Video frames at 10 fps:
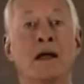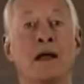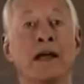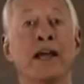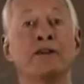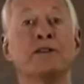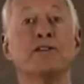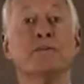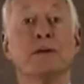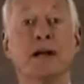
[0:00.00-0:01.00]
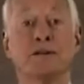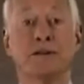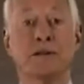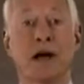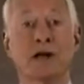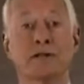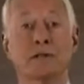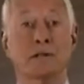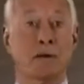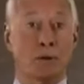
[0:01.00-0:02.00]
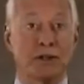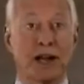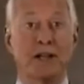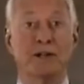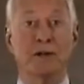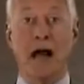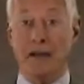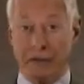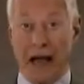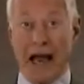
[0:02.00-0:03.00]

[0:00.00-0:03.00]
Here's a simple exercise that will change your life,